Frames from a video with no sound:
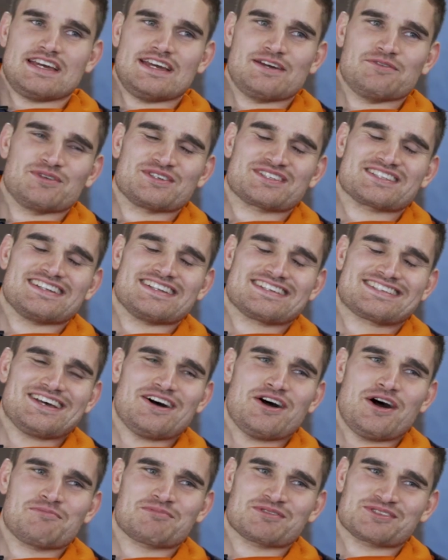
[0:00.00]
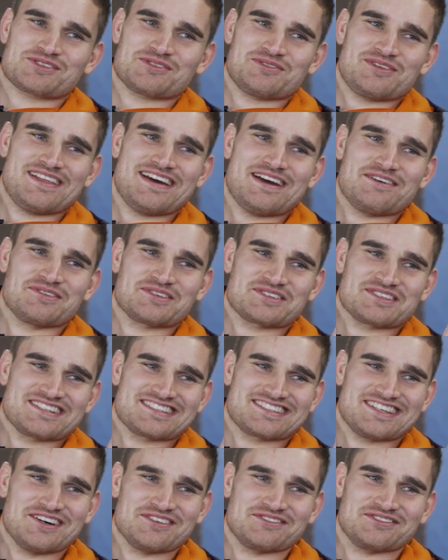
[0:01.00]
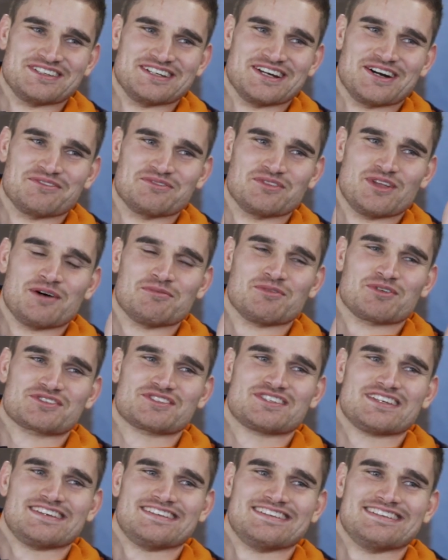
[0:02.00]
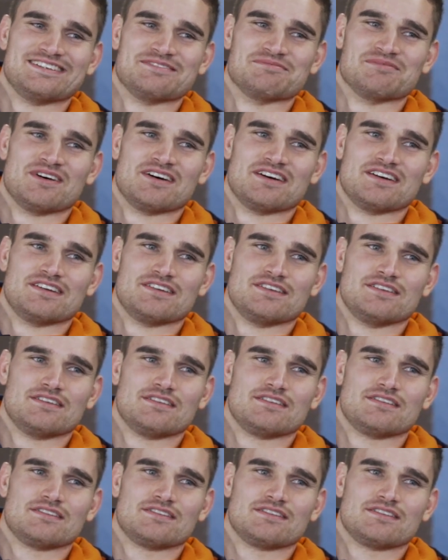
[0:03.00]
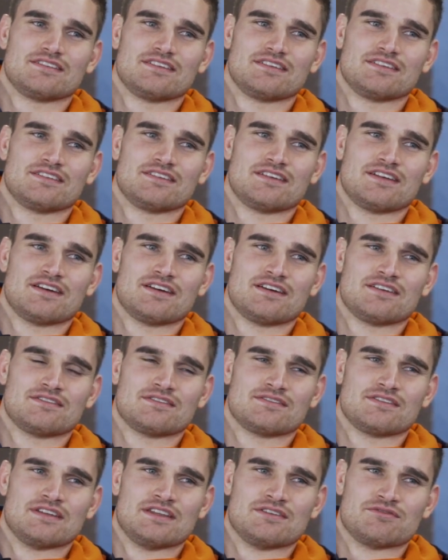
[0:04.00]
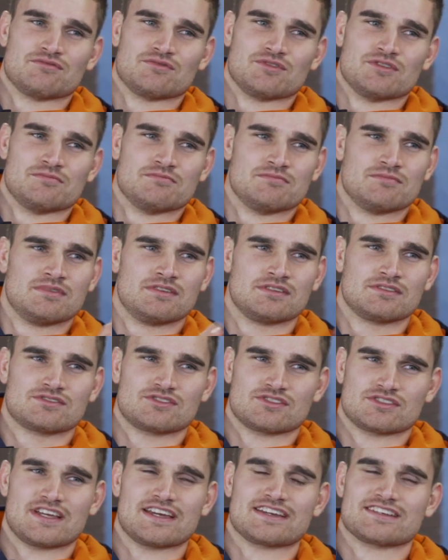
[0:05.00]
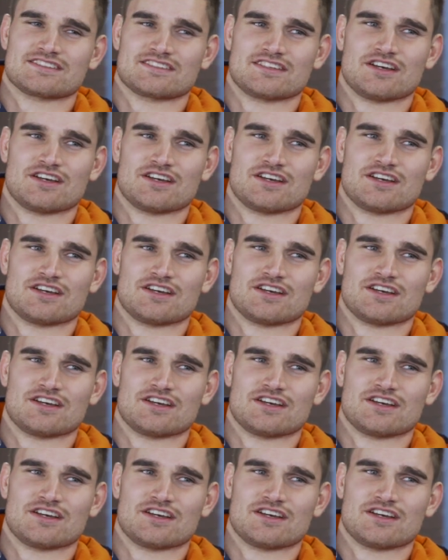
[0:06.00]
a selfie. Yeah, it wasn't a selfie. I'm not sitting in my living room just taking